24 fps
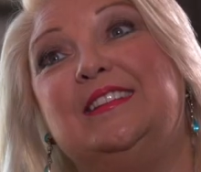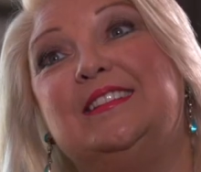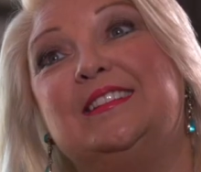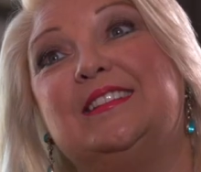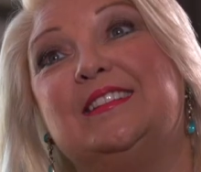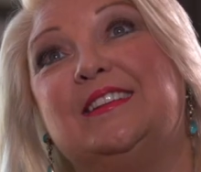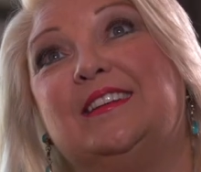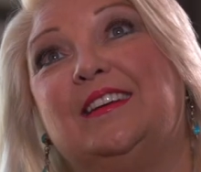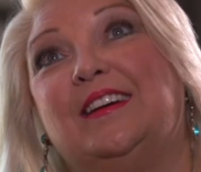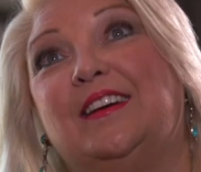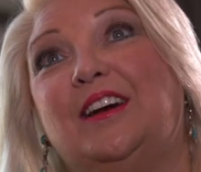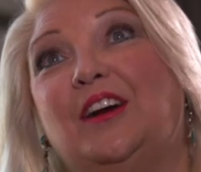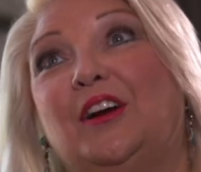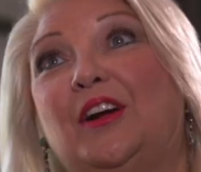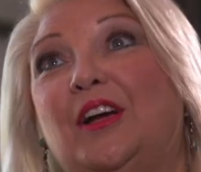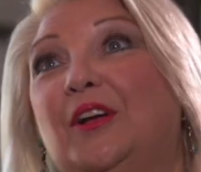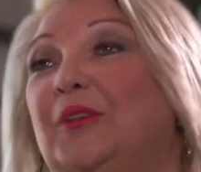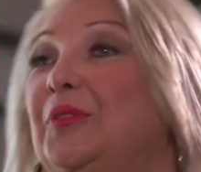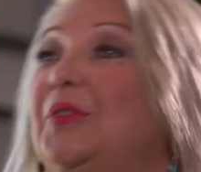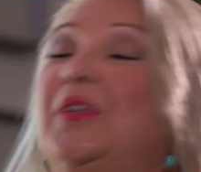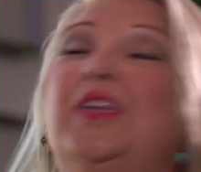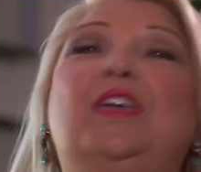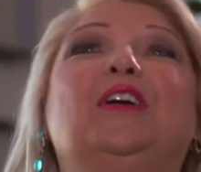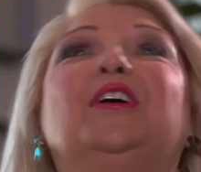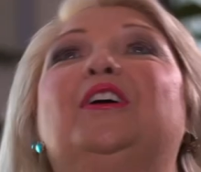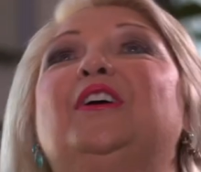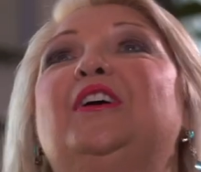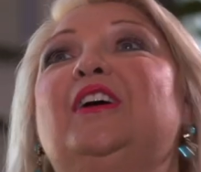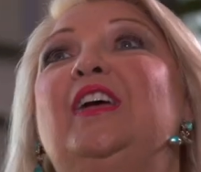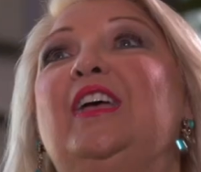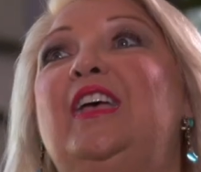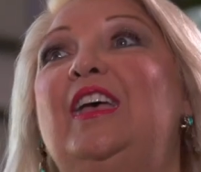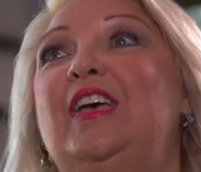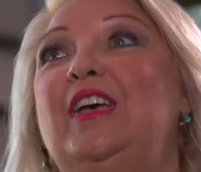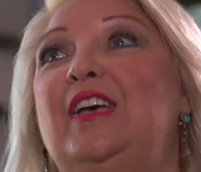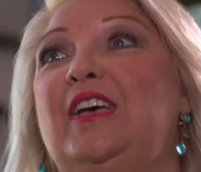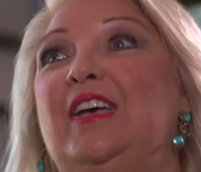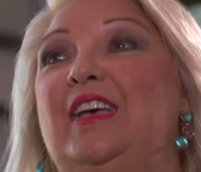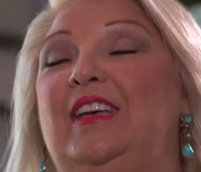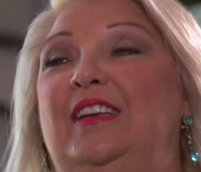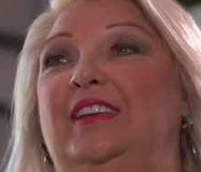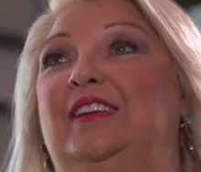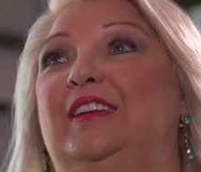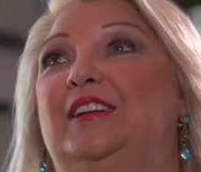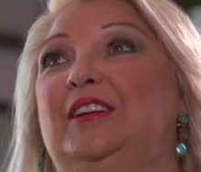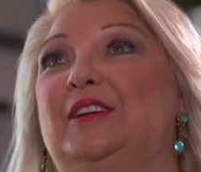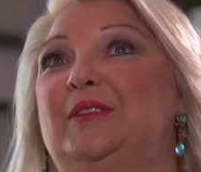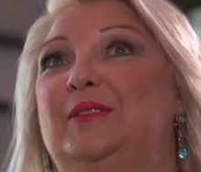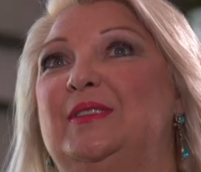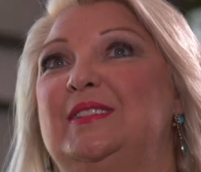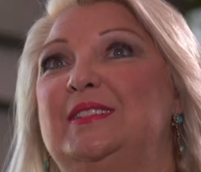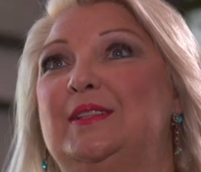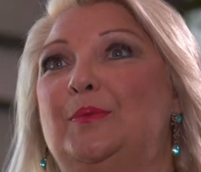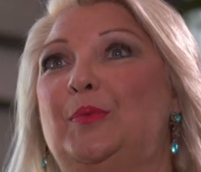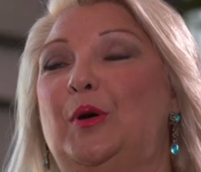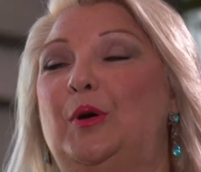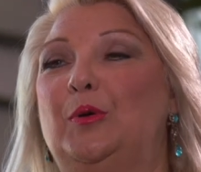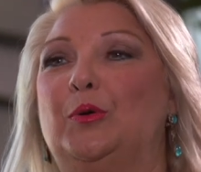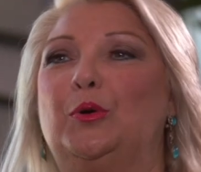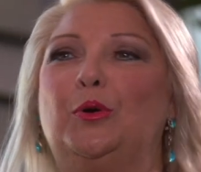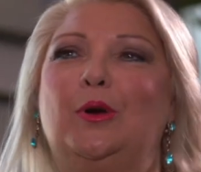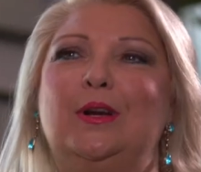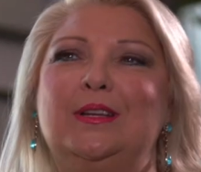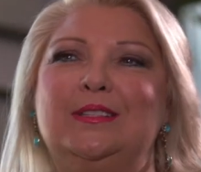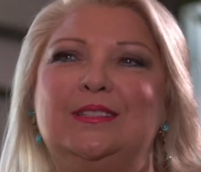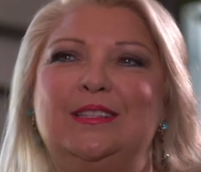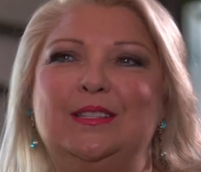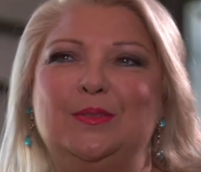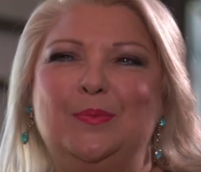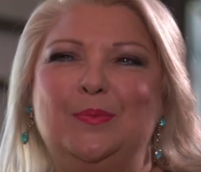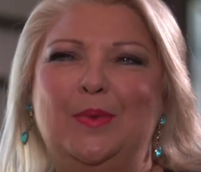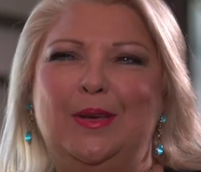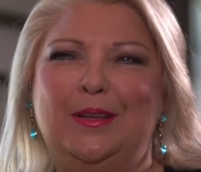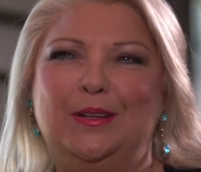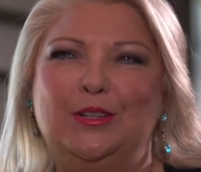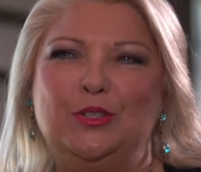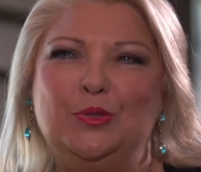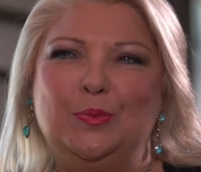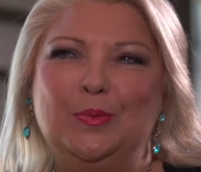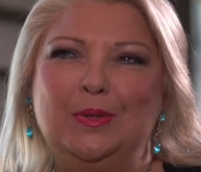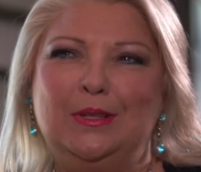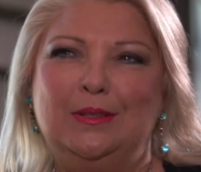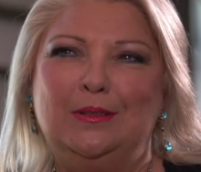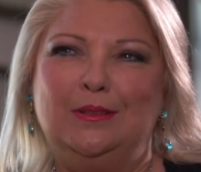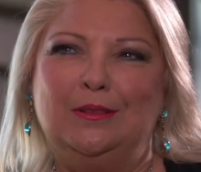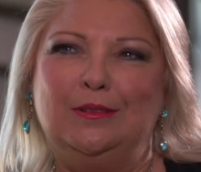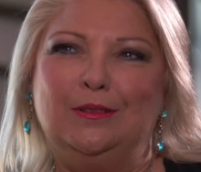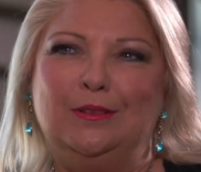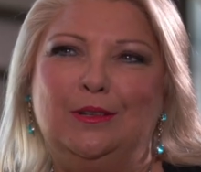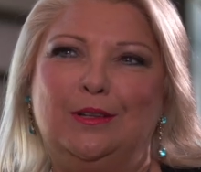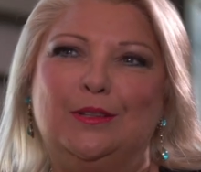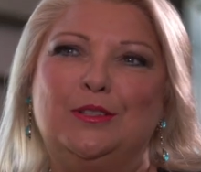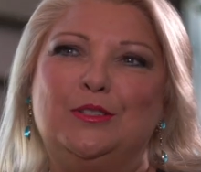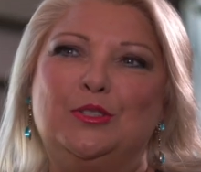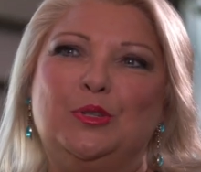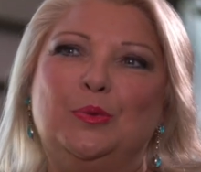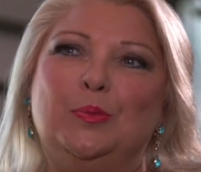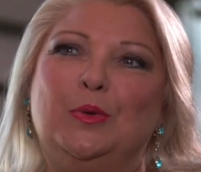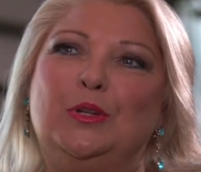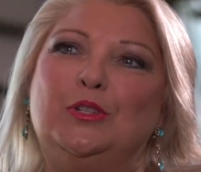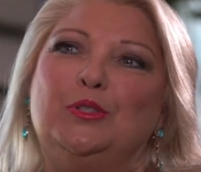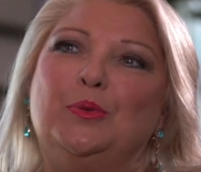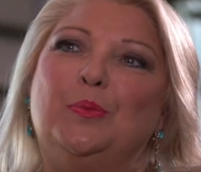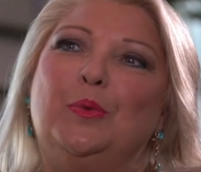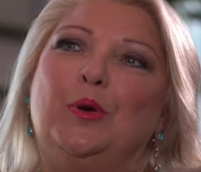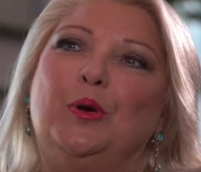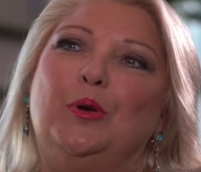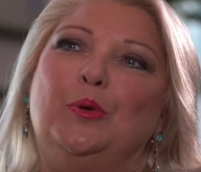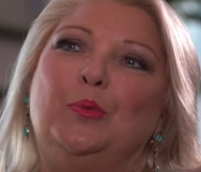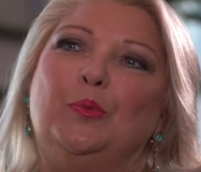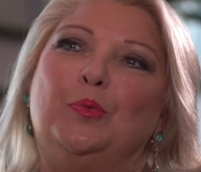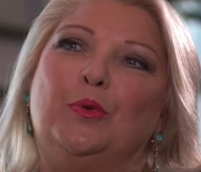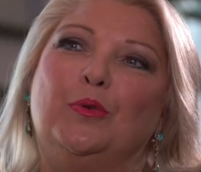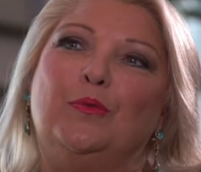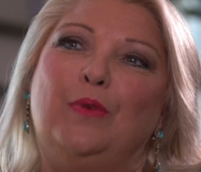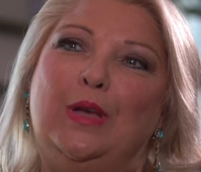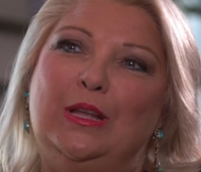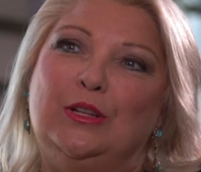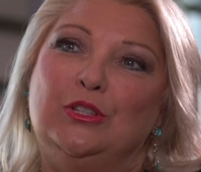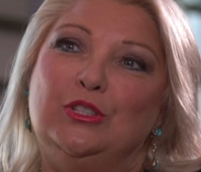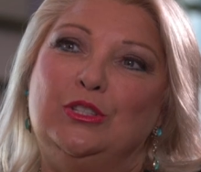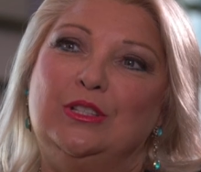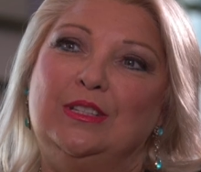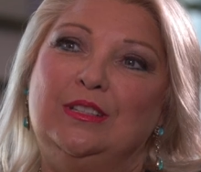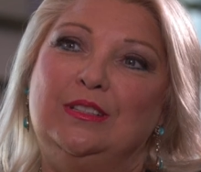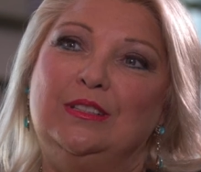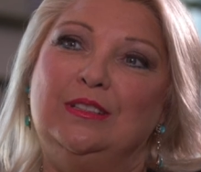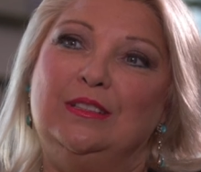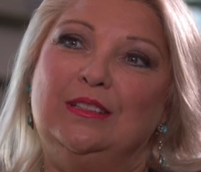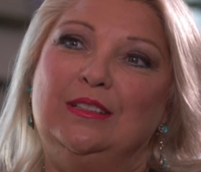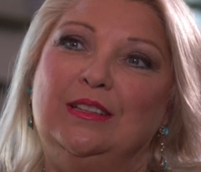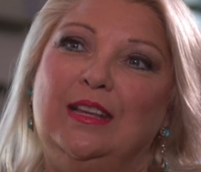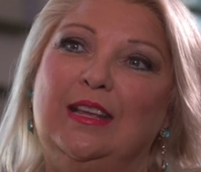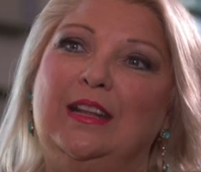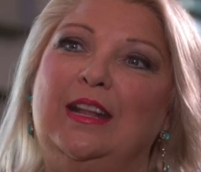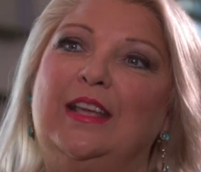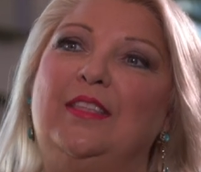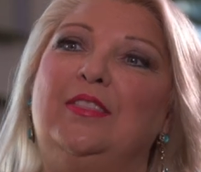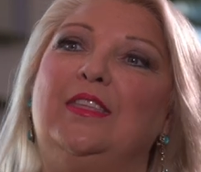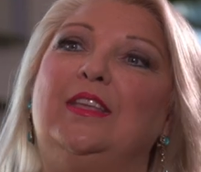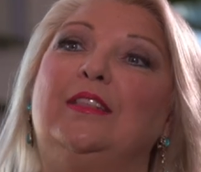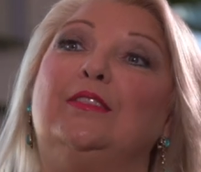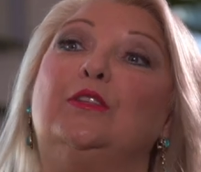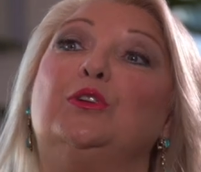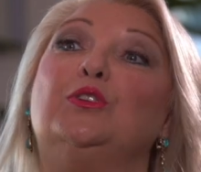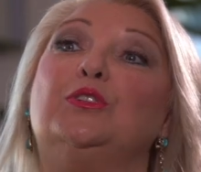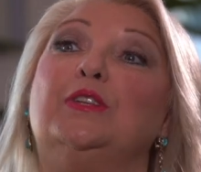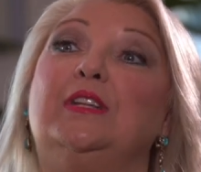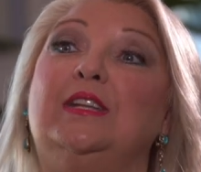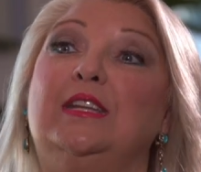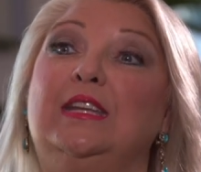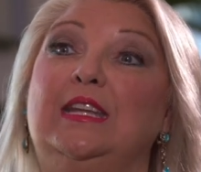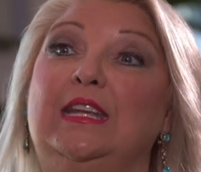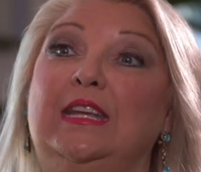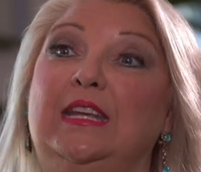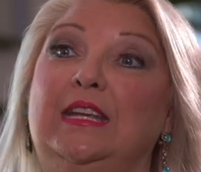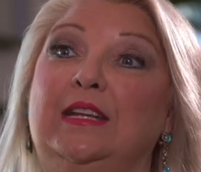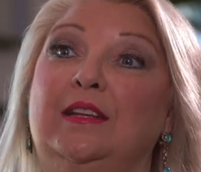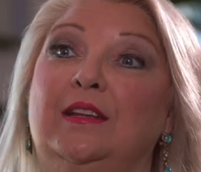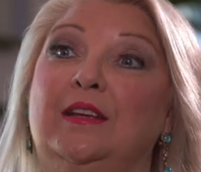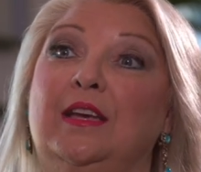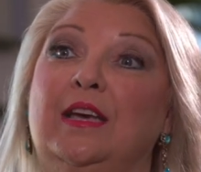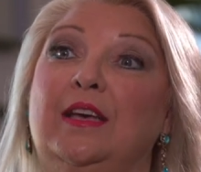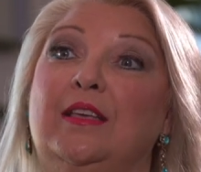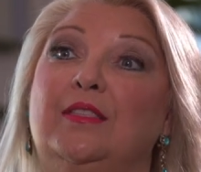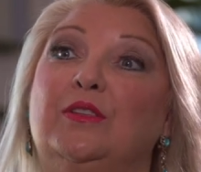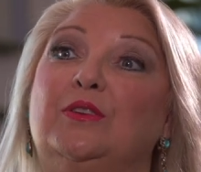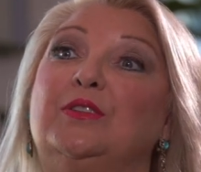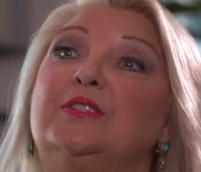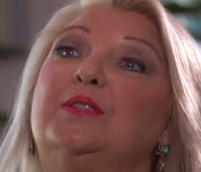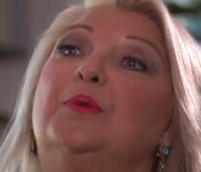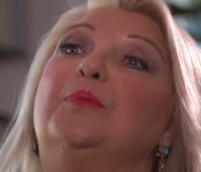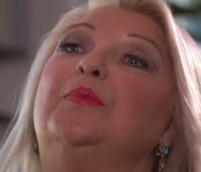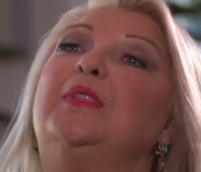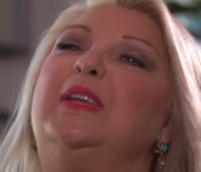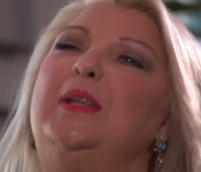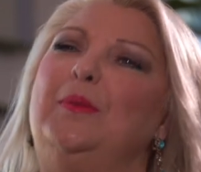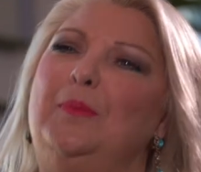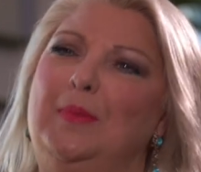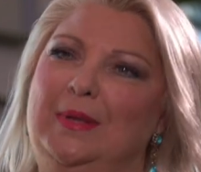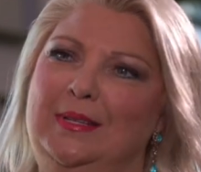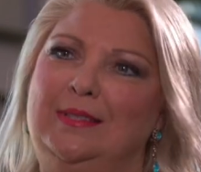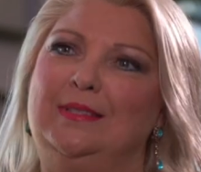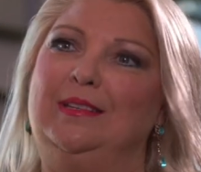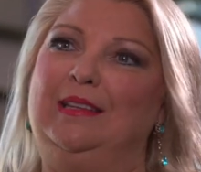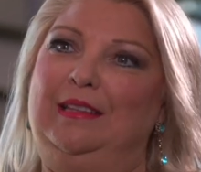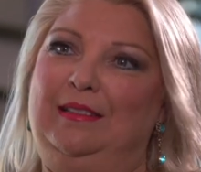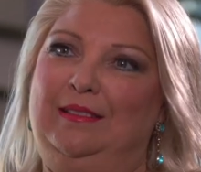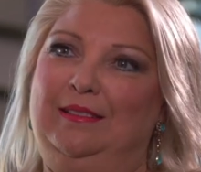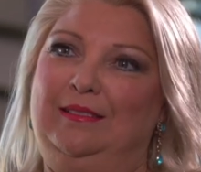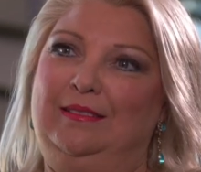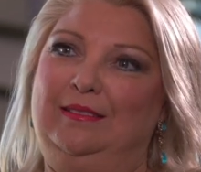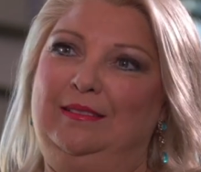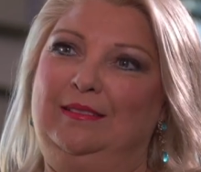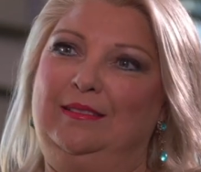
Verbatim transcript: it, uh, our healthcare you know, is about crisis management, not so much about prevention. And I think there's a need, there's something missing.